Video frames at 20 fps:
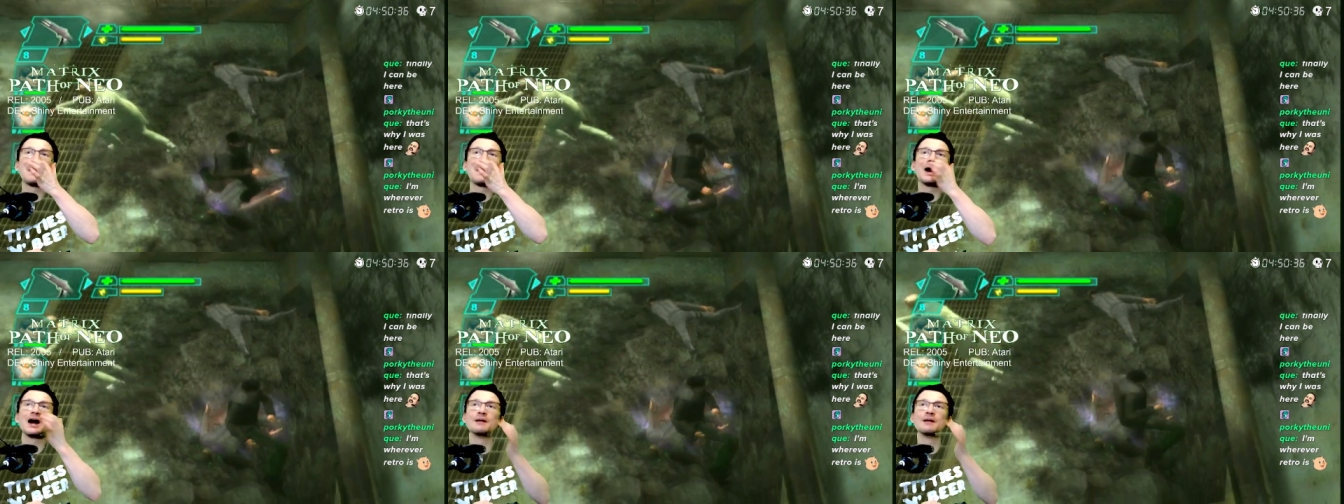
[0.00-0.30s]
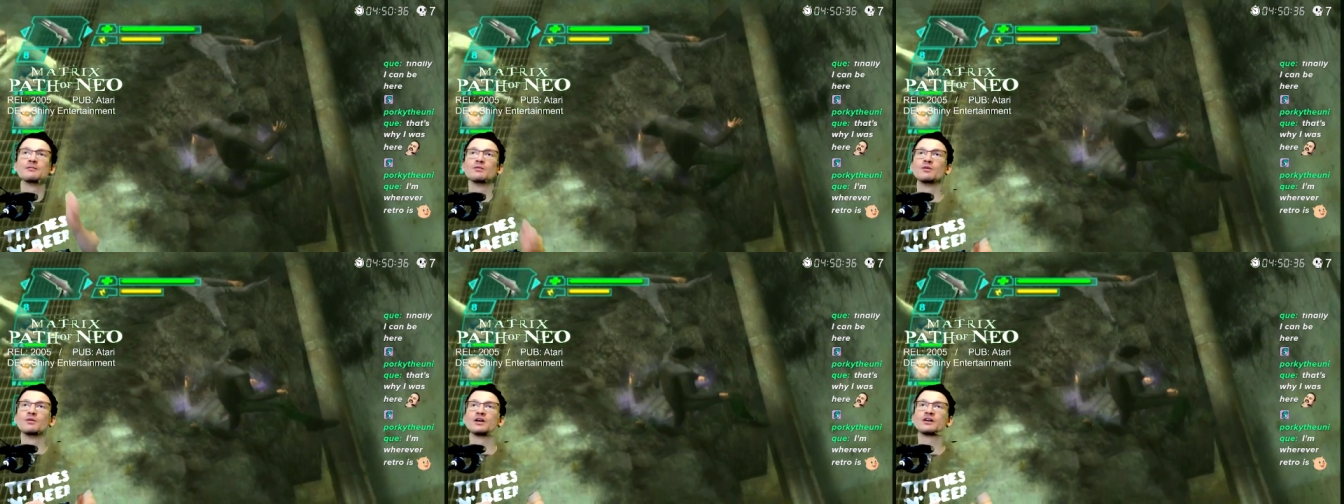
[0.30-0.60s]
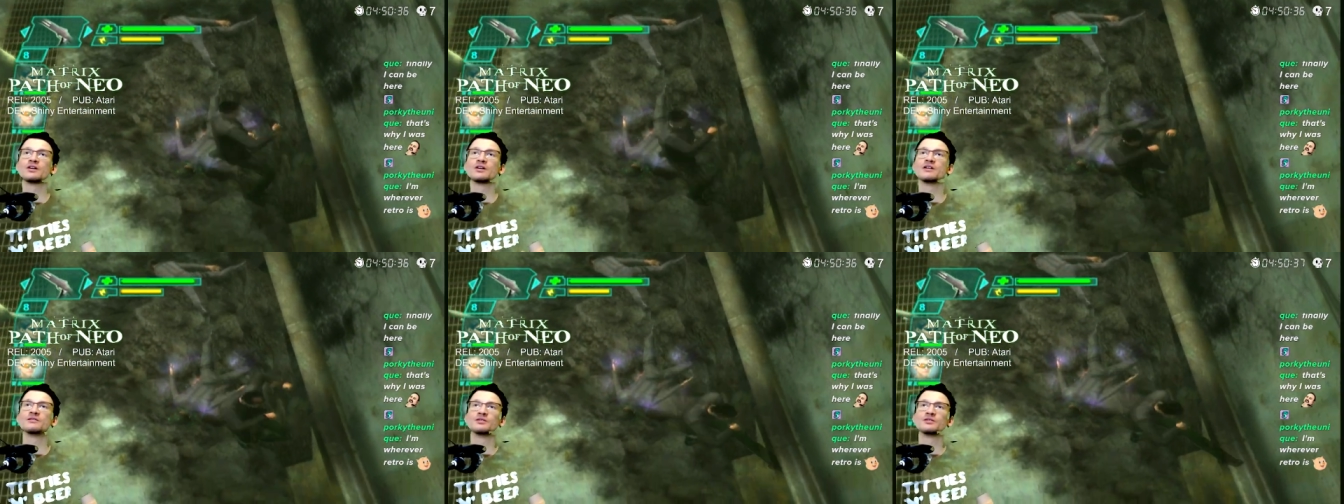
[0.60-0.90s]
I'm
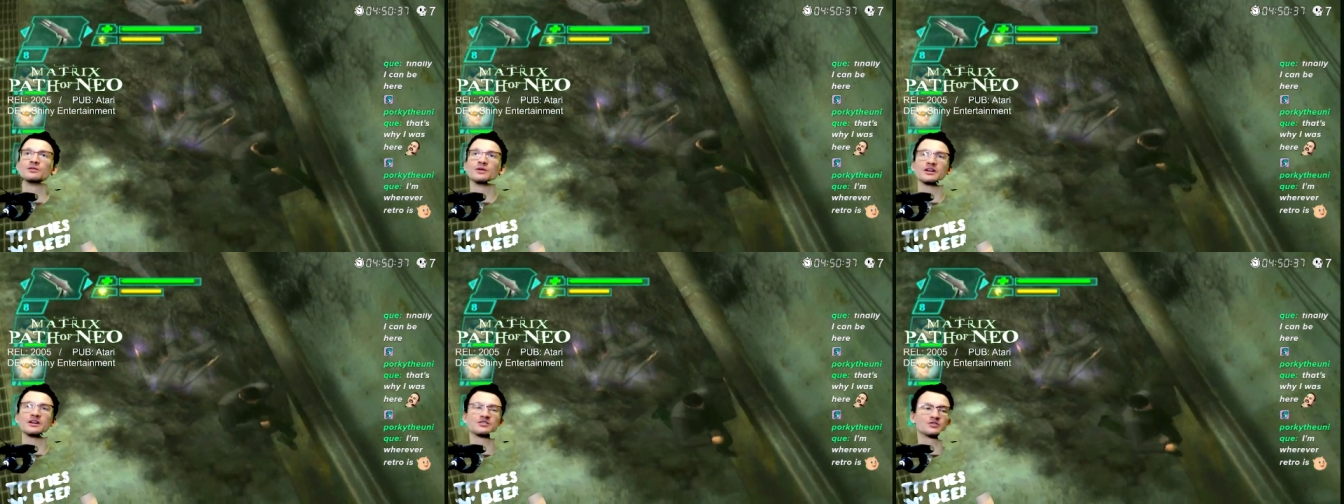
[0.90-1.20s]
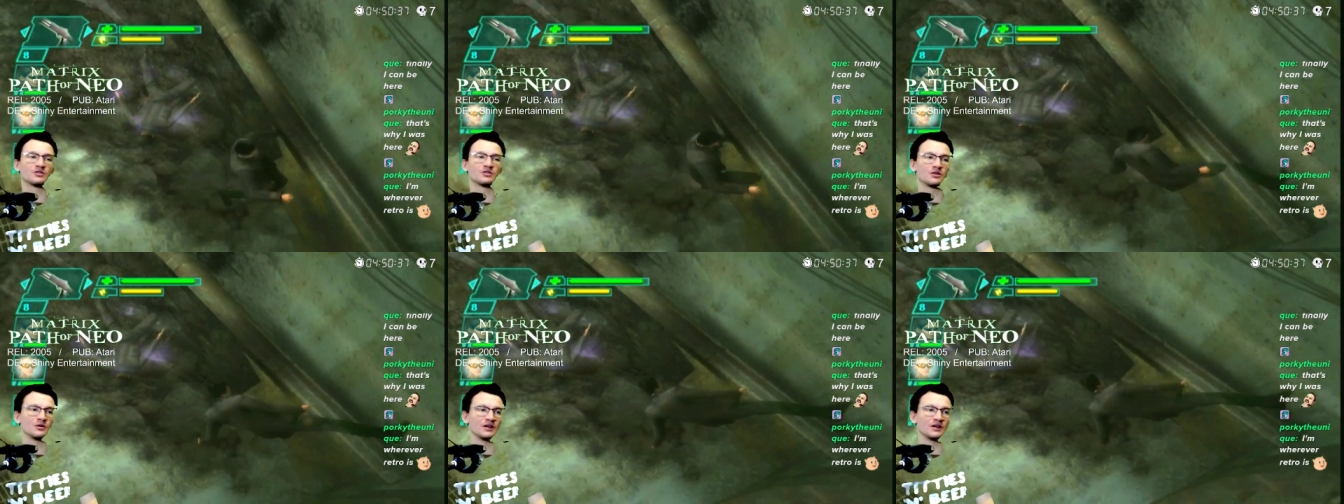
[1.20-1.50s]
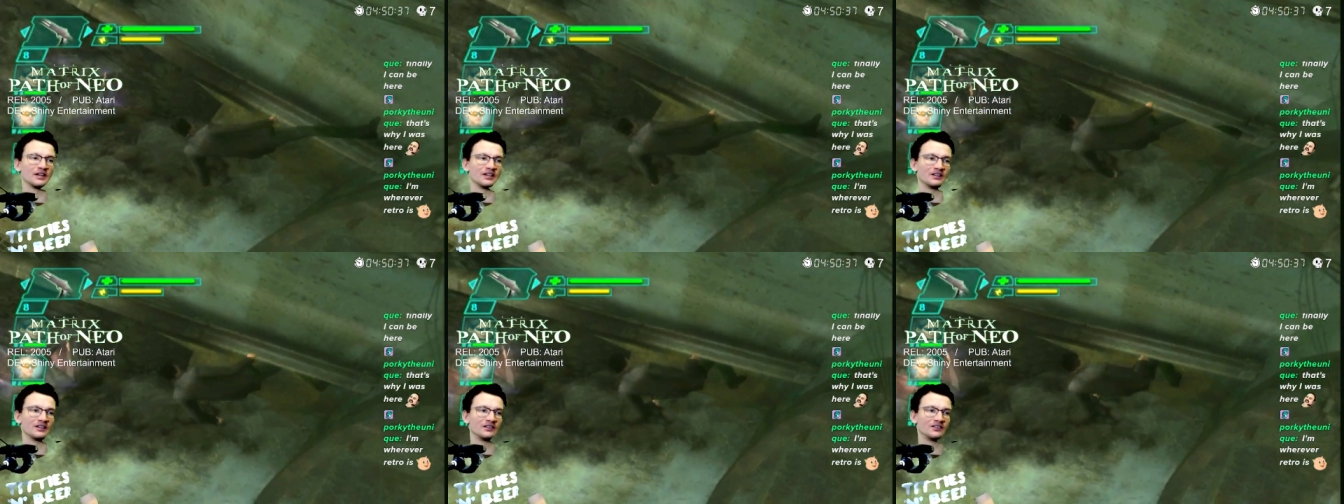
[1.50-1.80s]
wherever retro
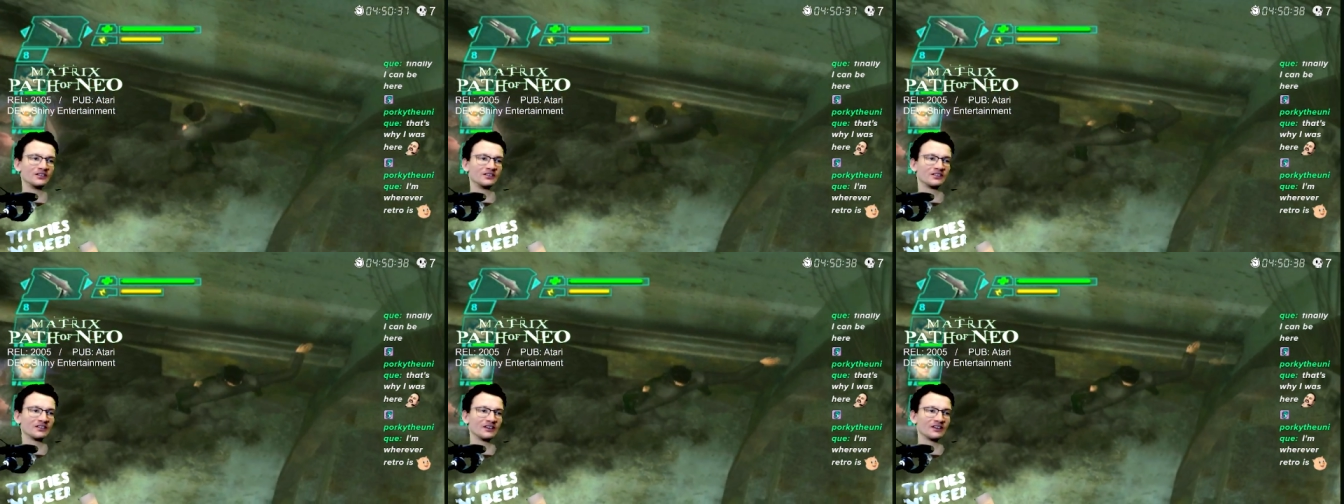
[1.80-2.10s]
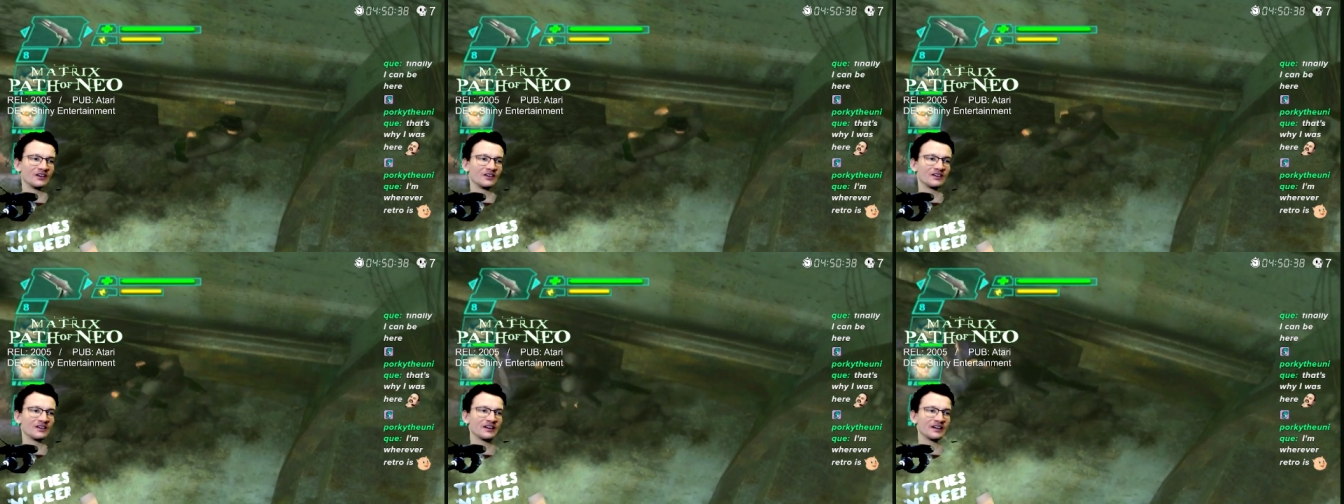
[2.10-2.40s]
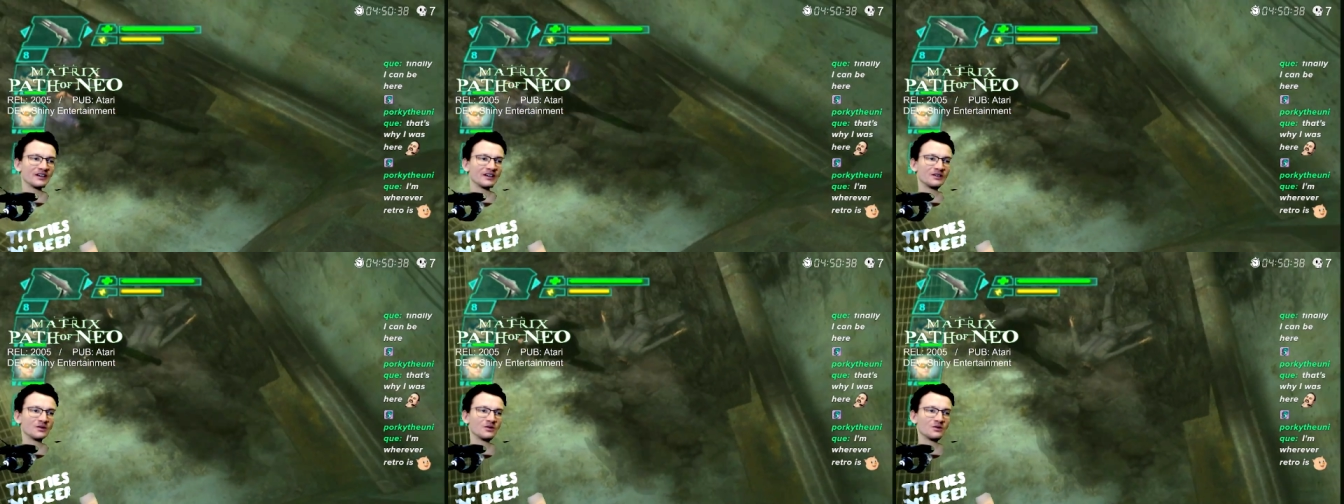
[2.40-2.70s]
is.
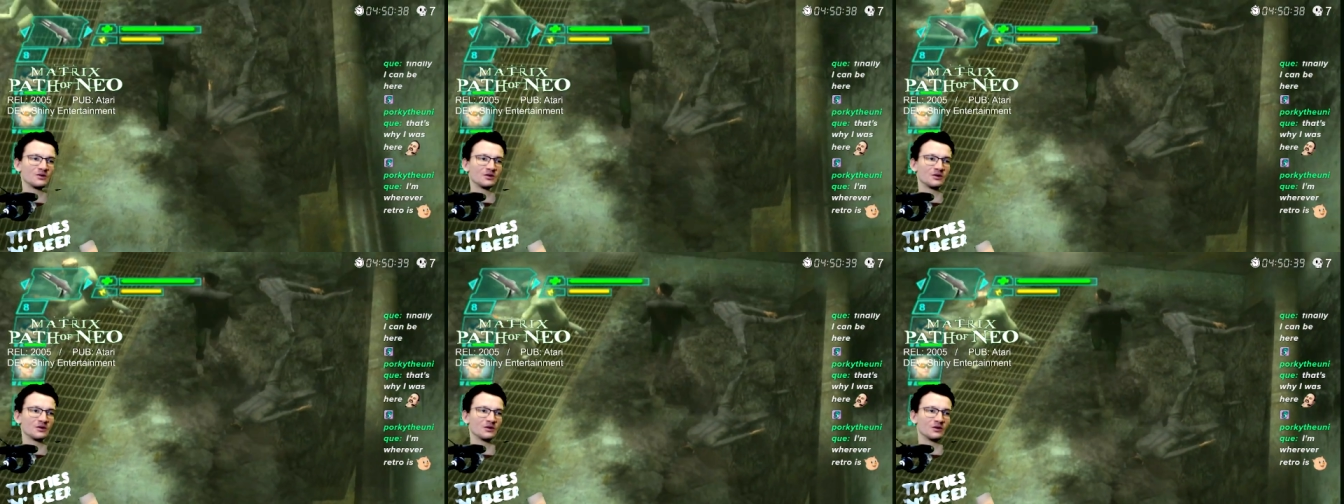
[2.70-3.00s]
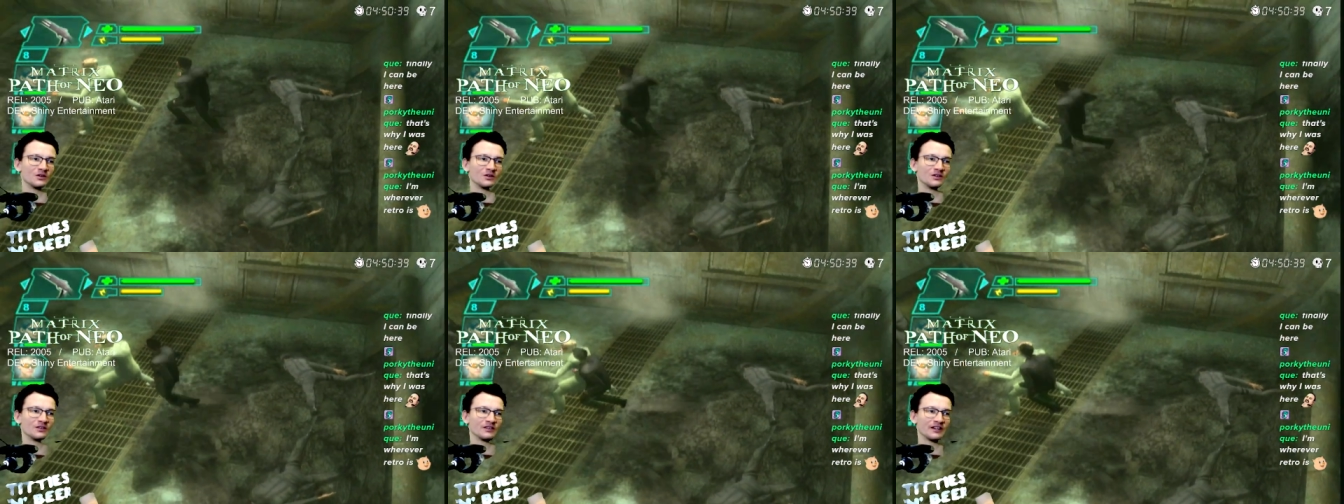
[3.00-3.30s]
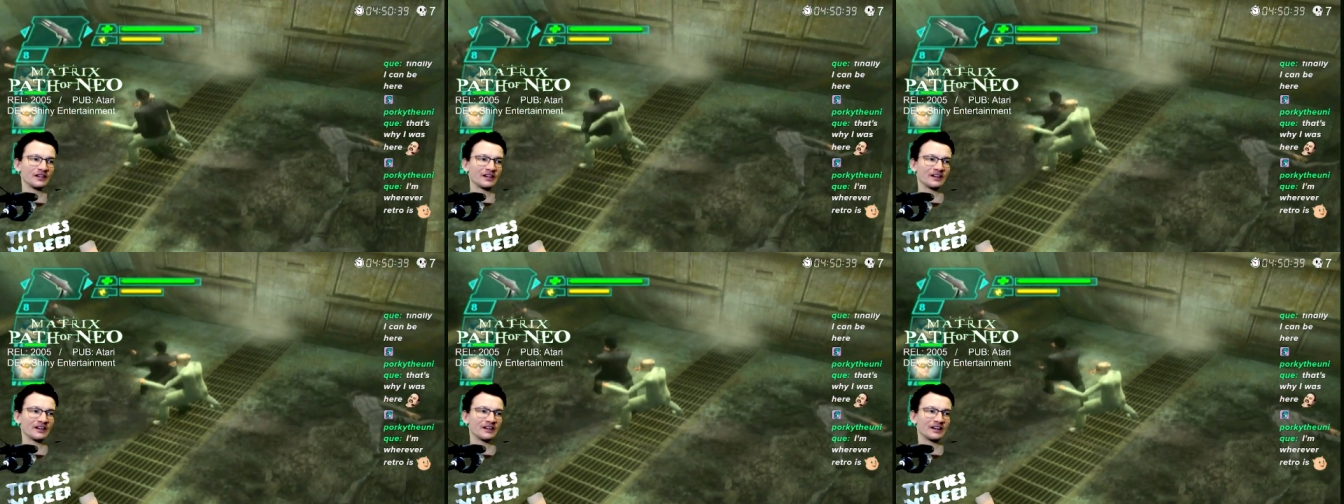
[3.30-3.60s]
Okay, cool, cool.
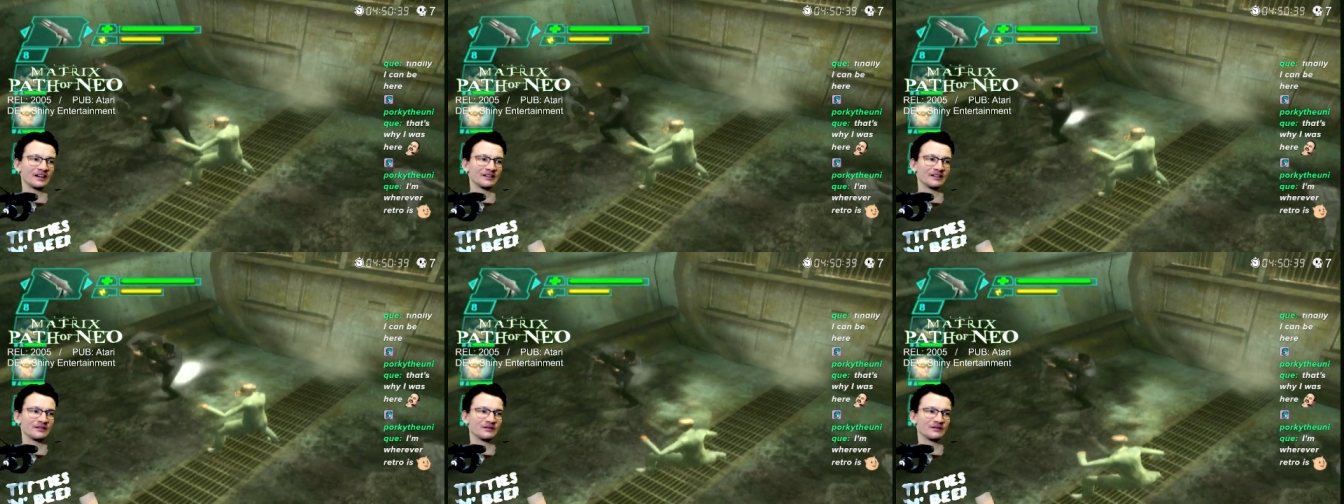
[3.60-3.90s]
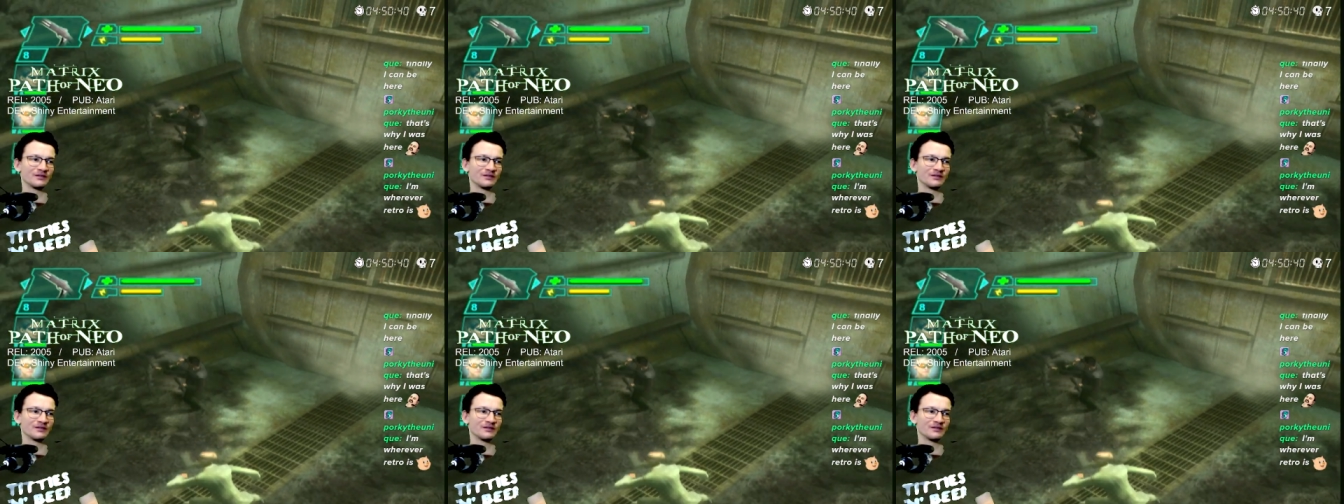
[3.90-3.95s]
Yeah, I...